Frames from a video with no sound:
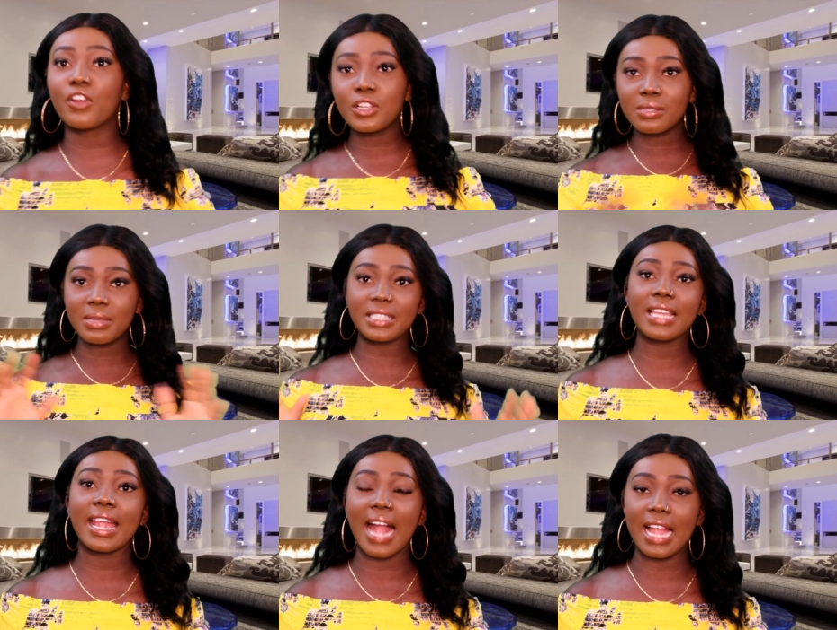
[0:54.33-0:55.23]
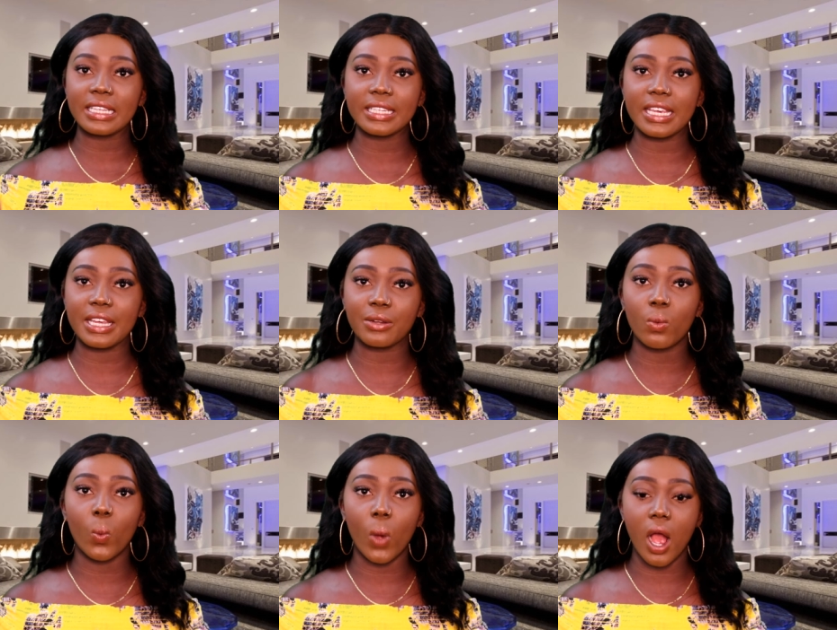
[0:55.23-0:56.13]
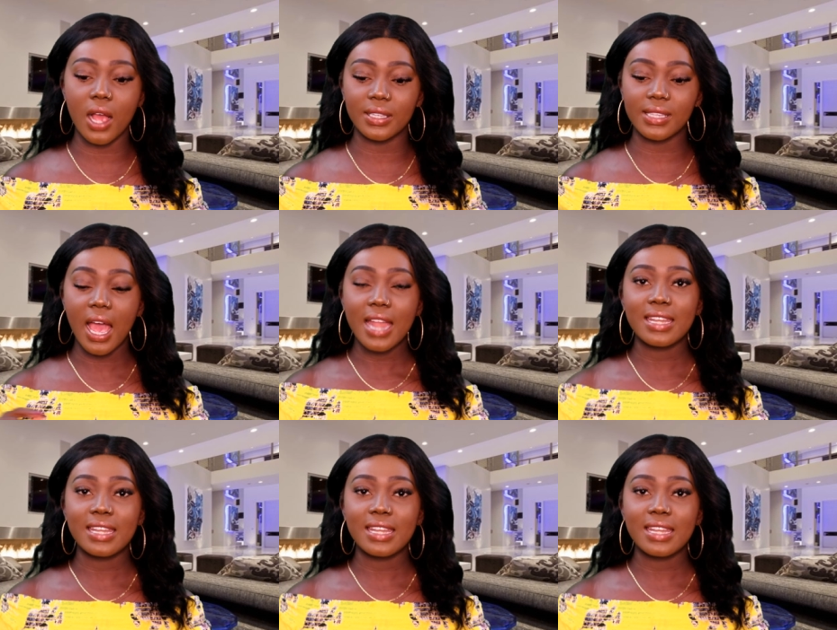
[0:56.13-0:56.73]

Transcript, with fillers: first mistake I did was